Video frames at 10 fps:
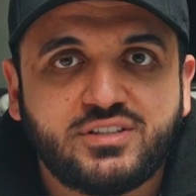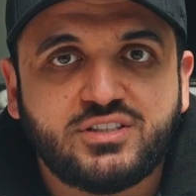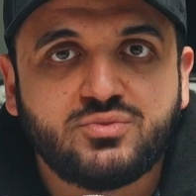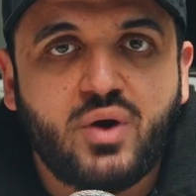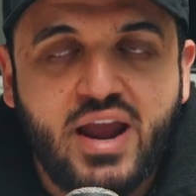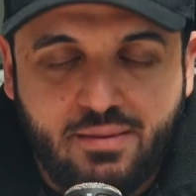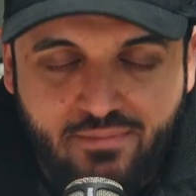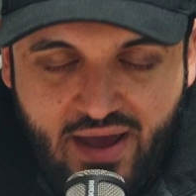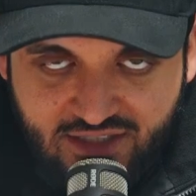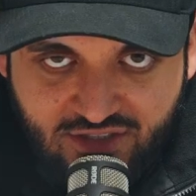this is why it
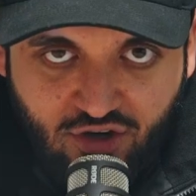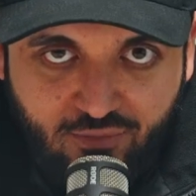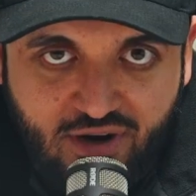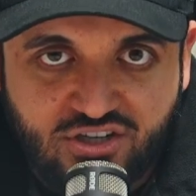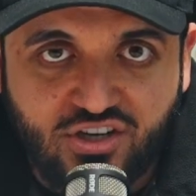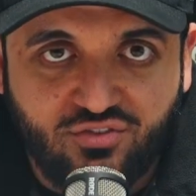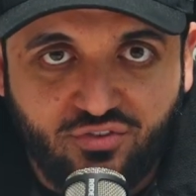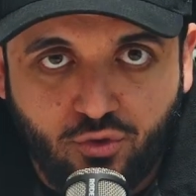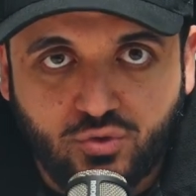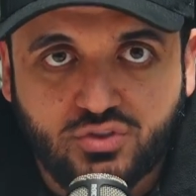matters so much that you
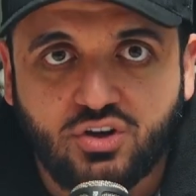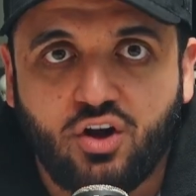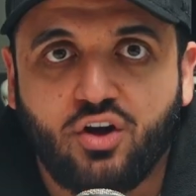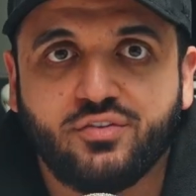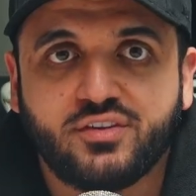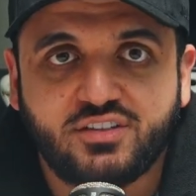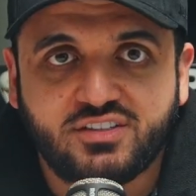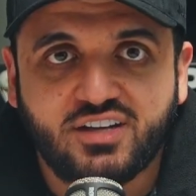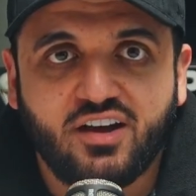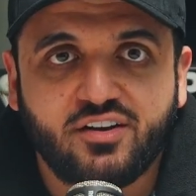focus on the
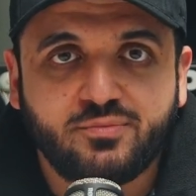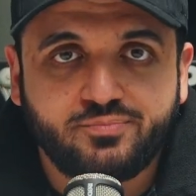data.